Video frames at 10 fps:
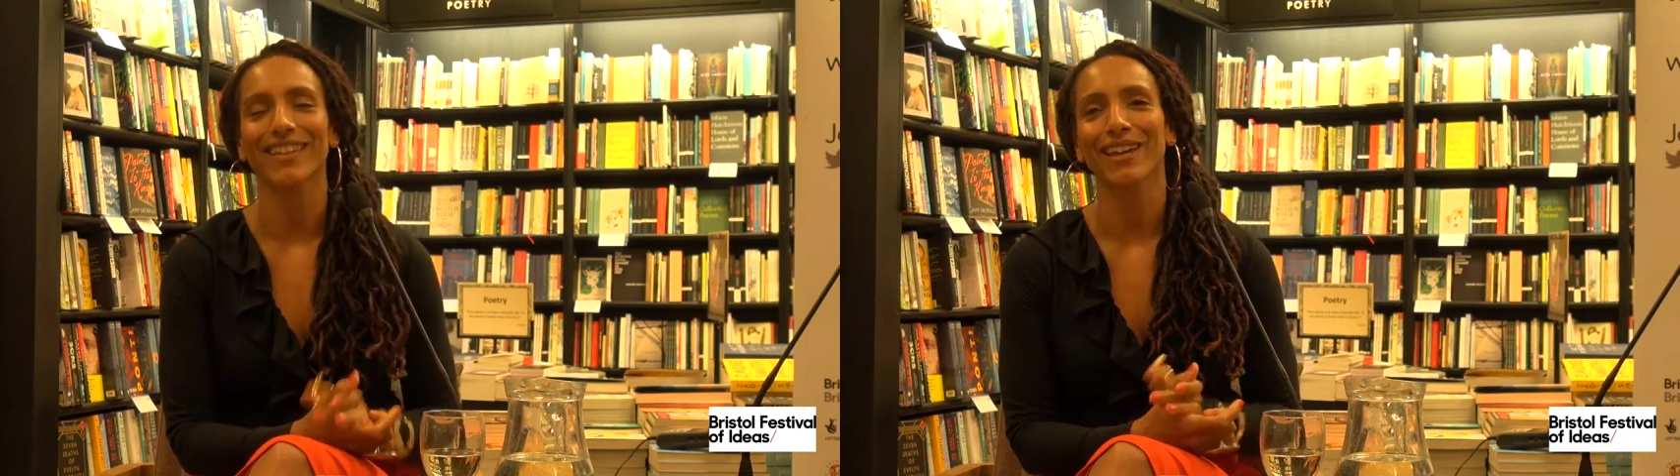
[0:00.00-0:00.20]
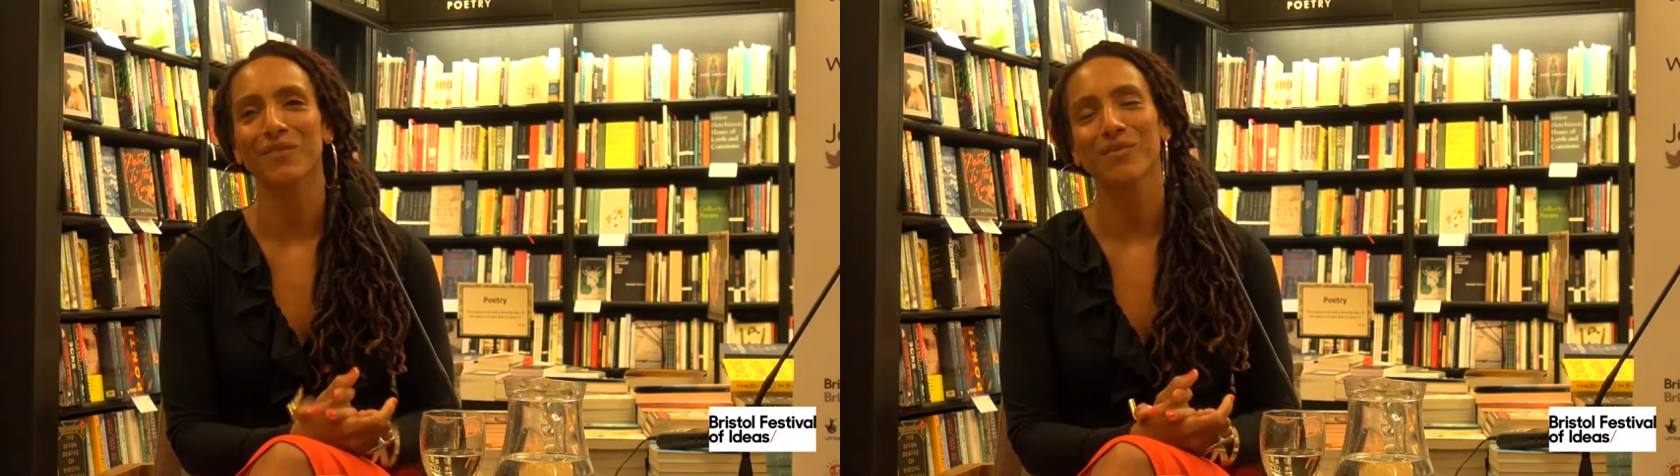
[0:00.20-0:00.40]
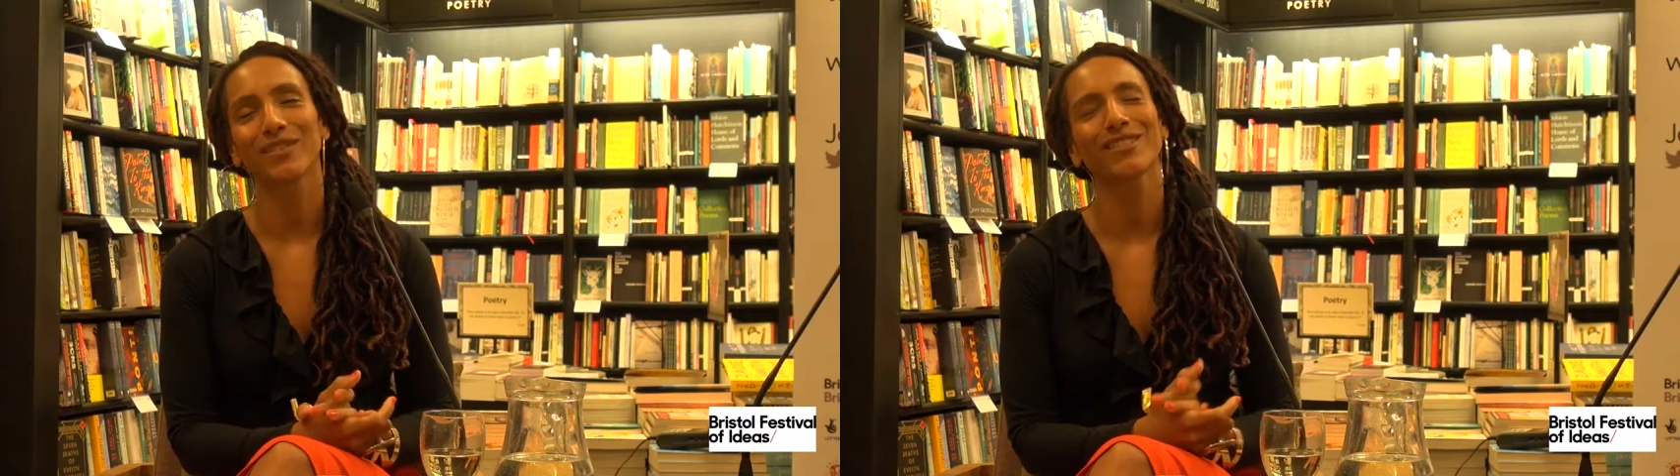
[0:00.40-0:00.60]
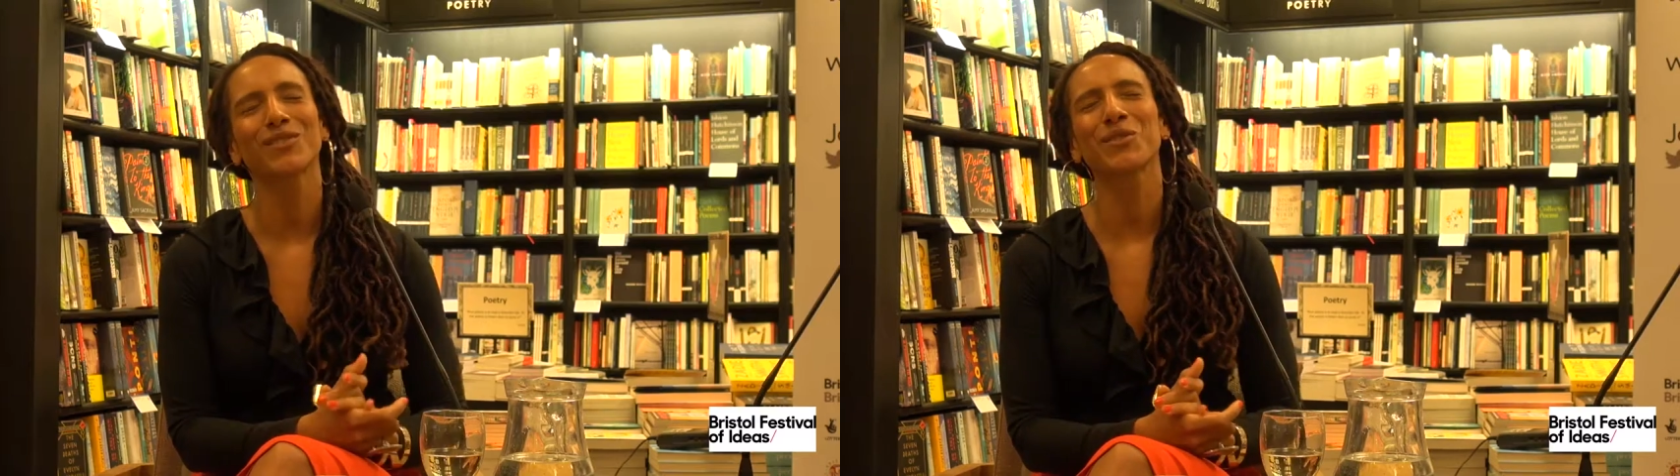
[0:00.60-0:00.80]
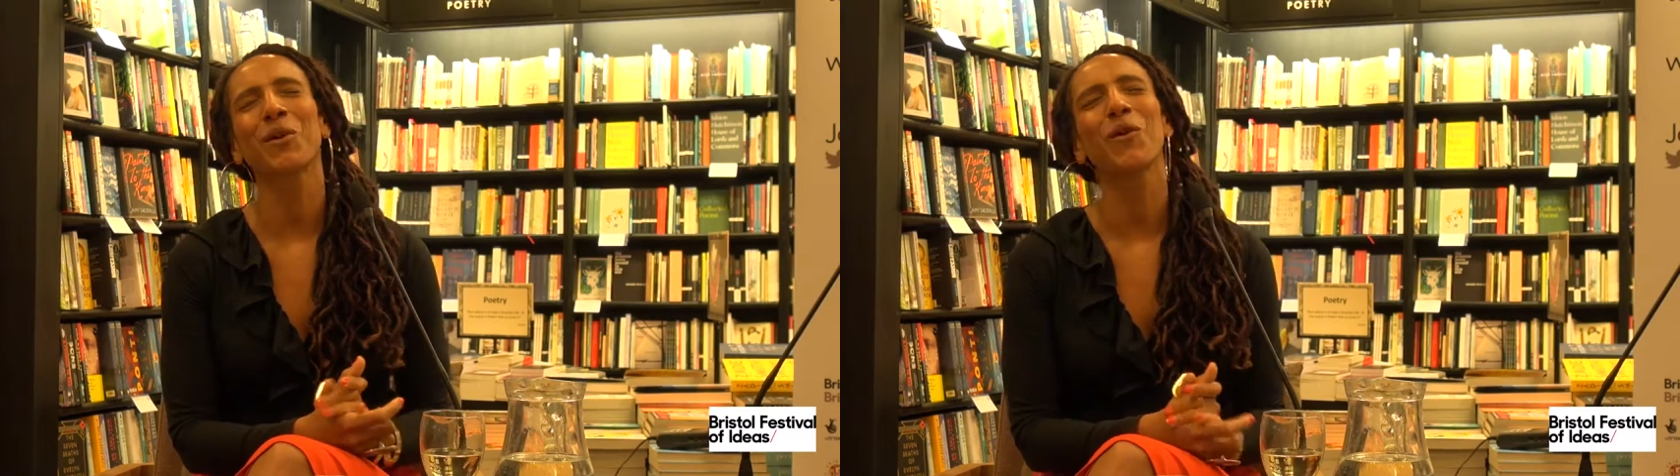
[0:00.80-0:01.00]
and it was
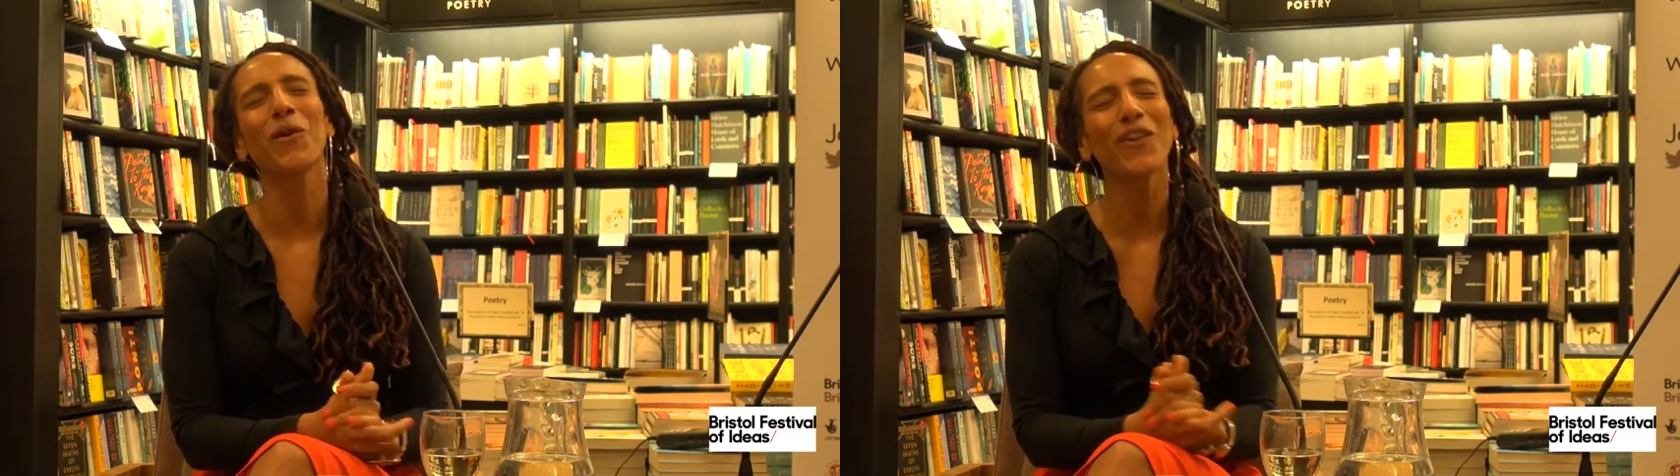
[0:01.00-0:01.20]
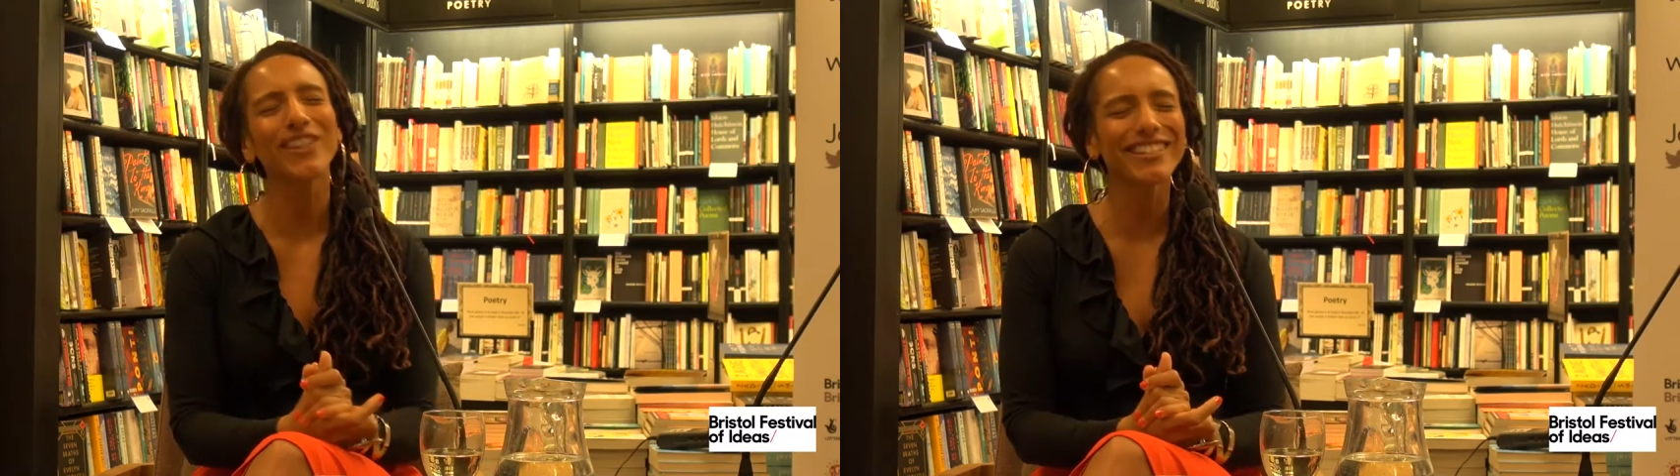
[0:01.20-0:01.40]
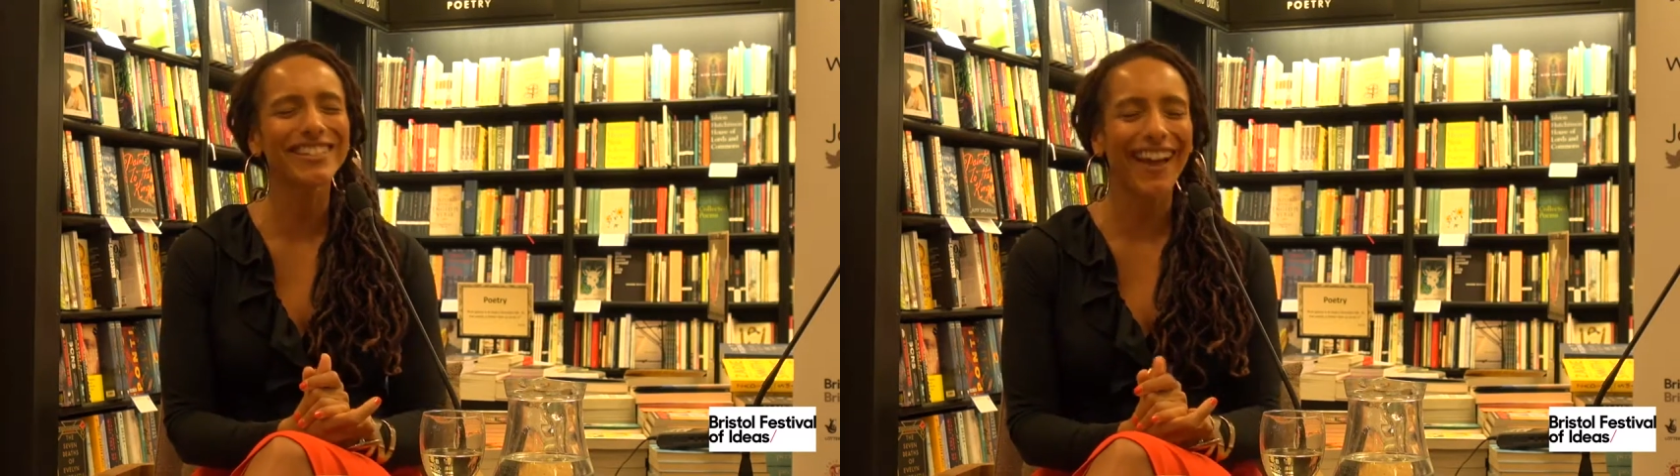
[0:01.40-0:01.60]
torture.